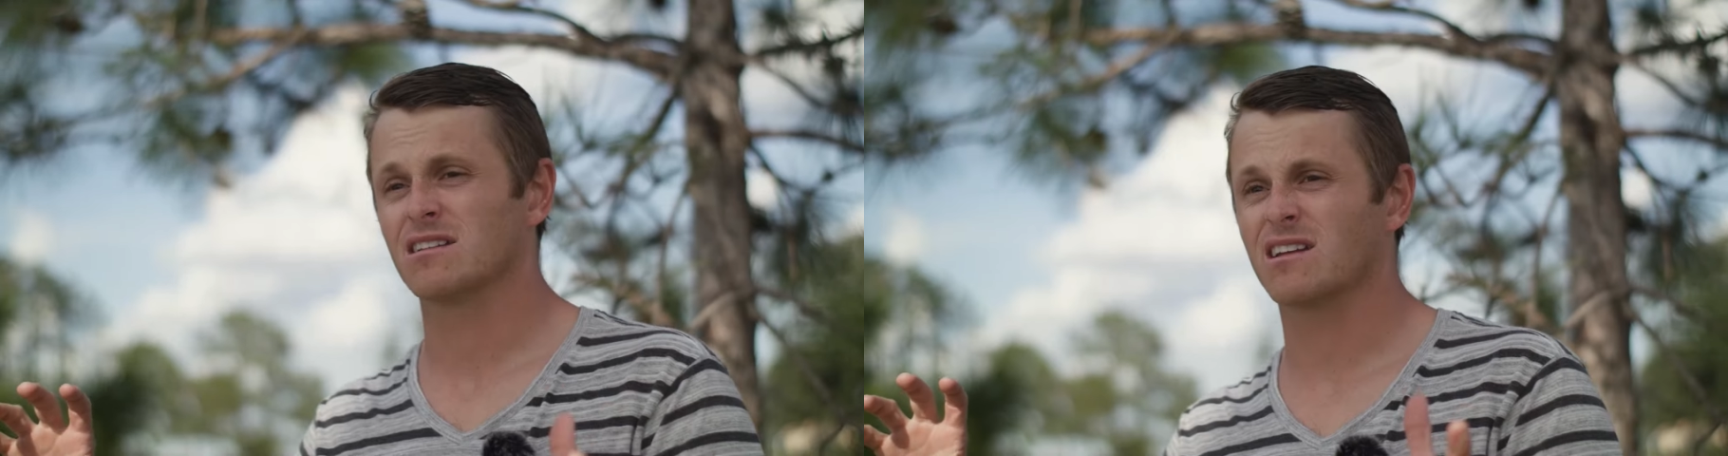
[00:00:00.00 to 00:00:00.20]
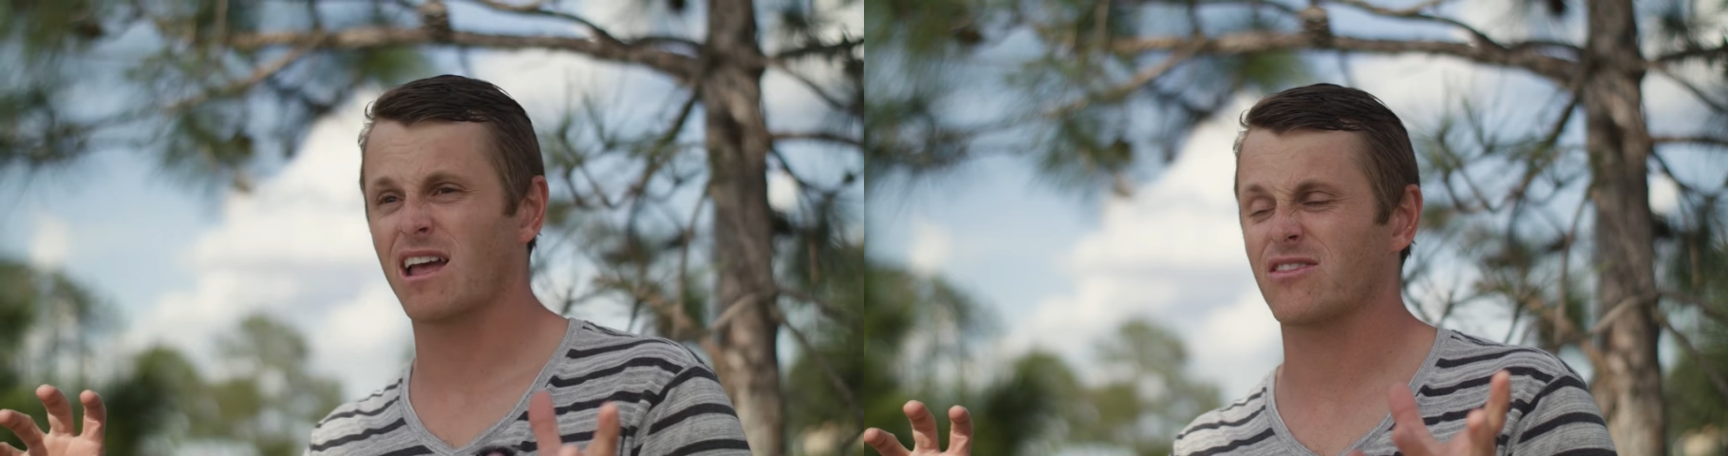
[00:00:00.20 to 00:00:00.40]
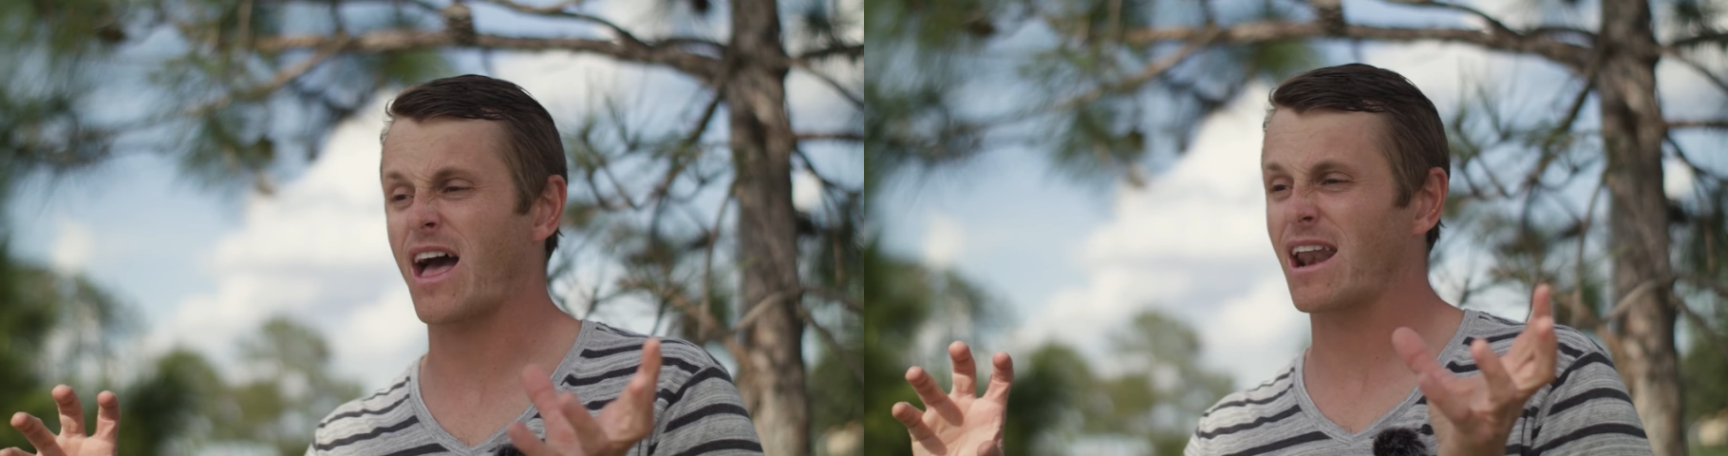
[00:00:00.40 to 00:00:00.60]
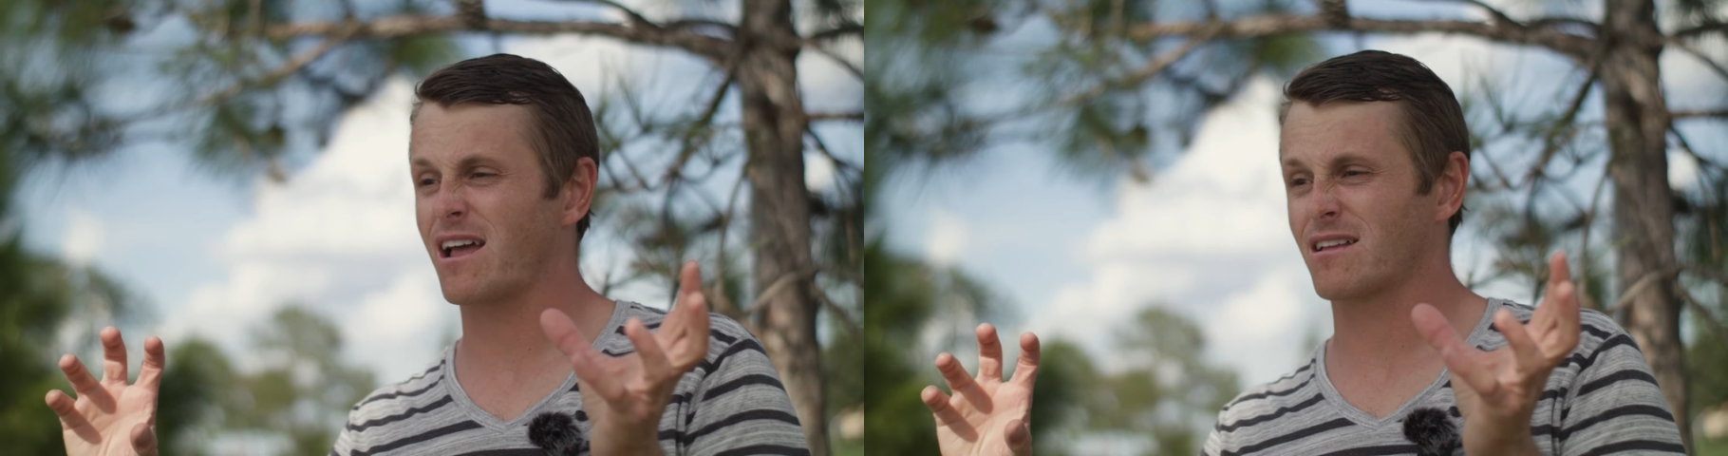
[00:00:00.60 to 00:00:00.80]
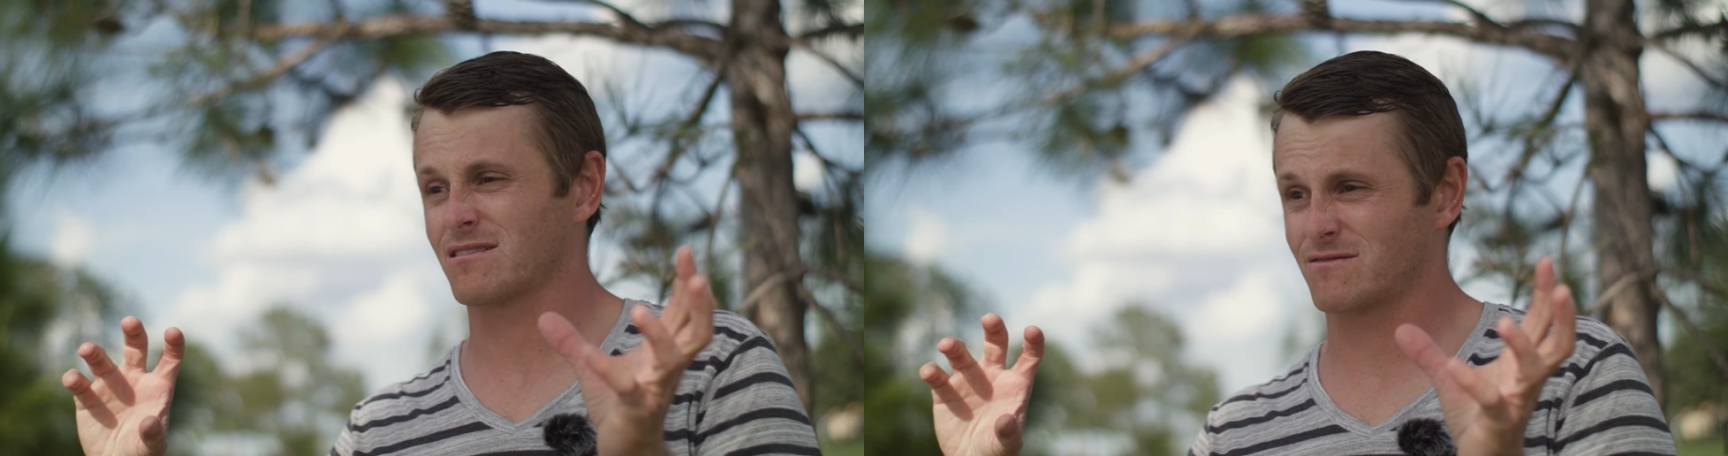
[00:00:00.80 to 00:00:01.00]
to get that
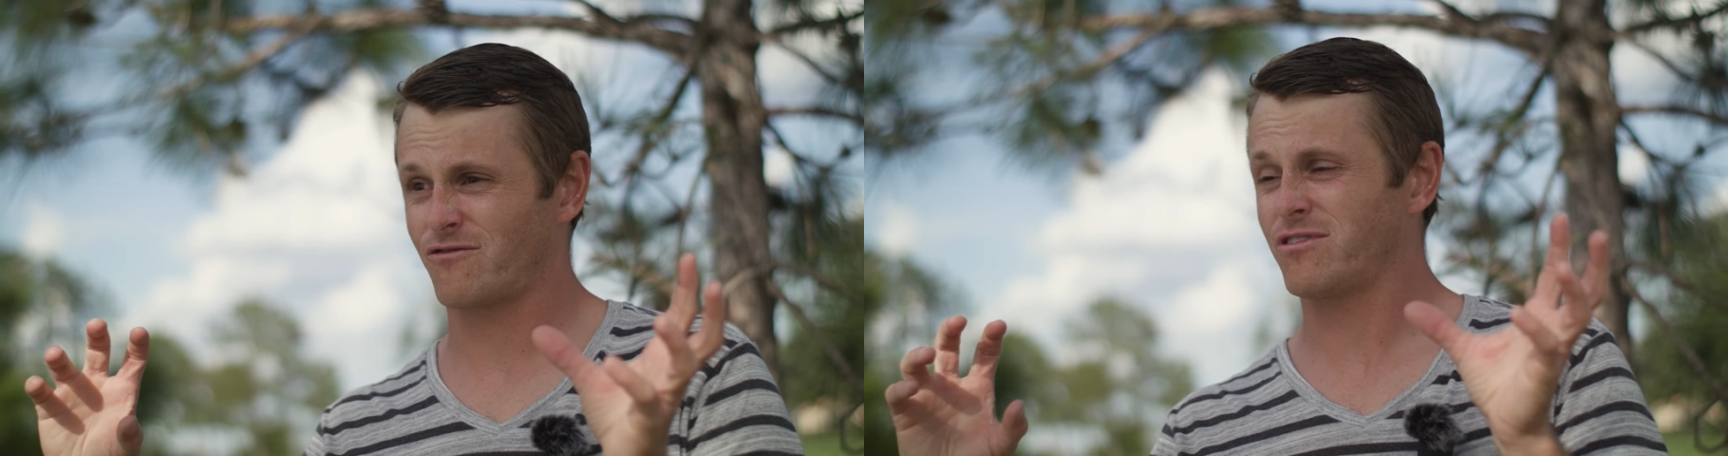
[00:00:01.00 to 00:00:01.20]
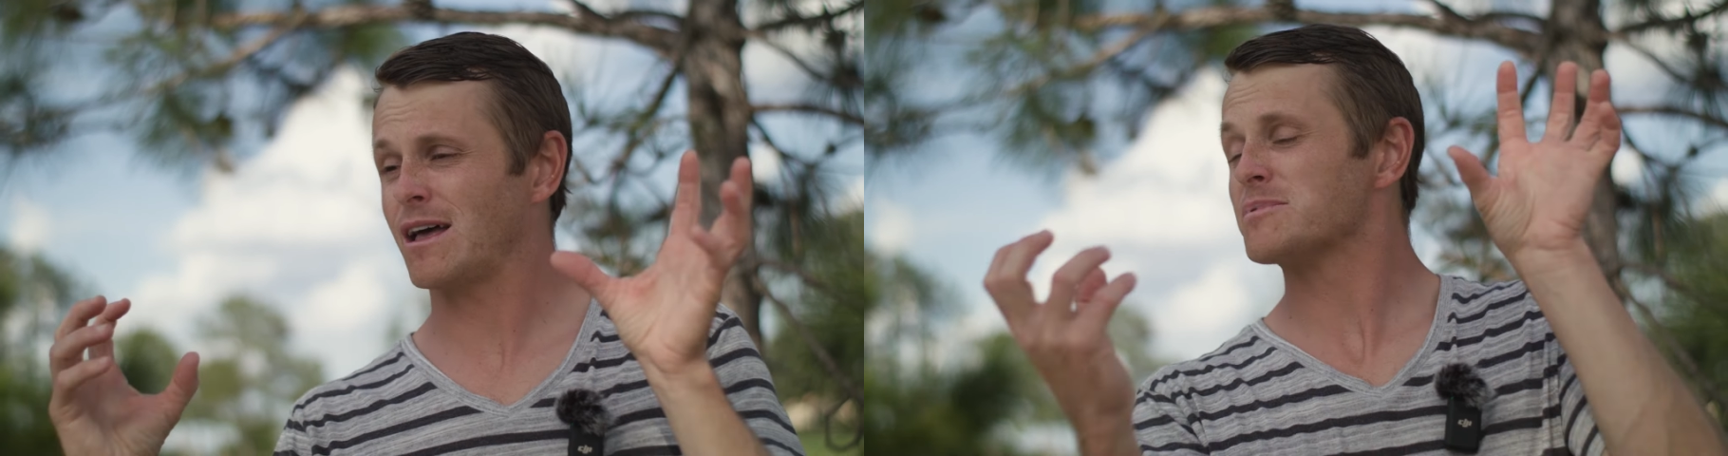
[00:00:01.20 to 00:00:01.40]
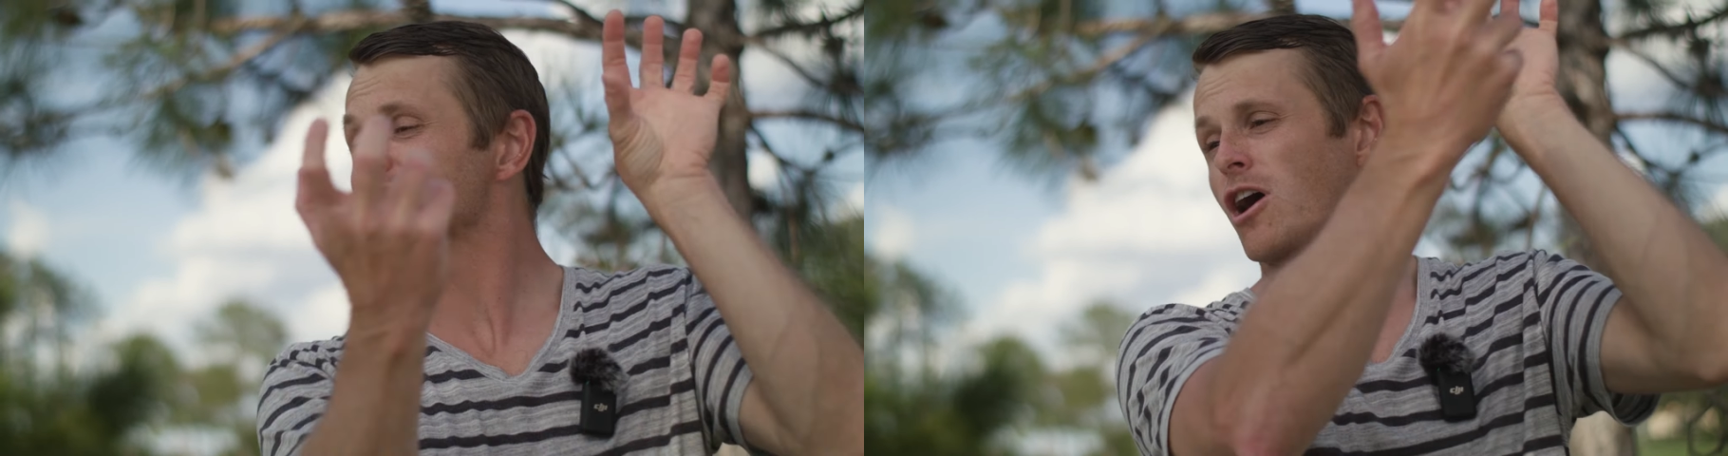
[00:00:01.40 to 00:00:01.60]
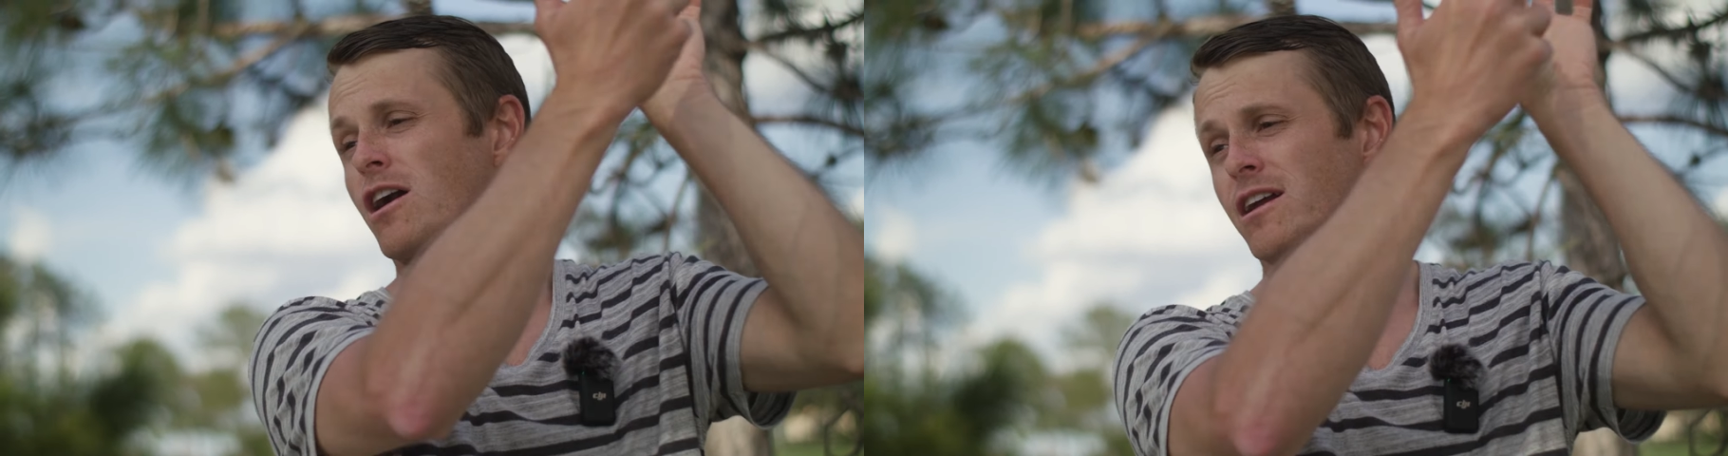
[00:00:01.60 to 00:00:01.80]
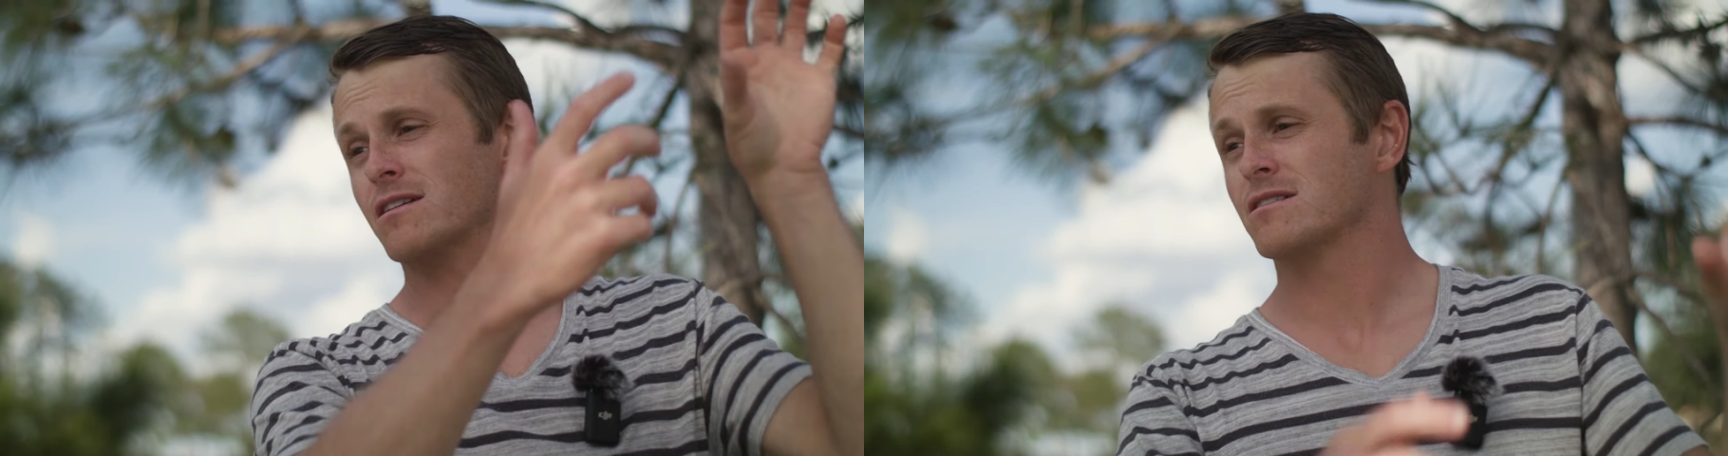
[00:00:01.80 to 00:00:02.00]
flip
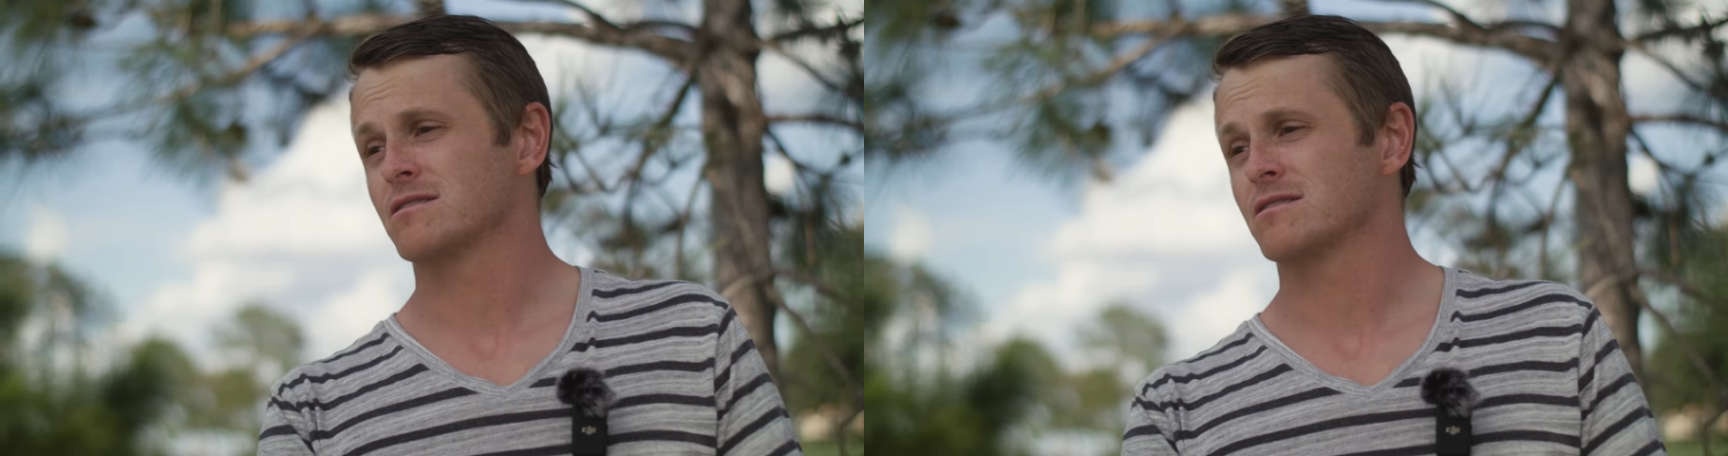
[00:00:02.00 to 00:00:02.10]
started.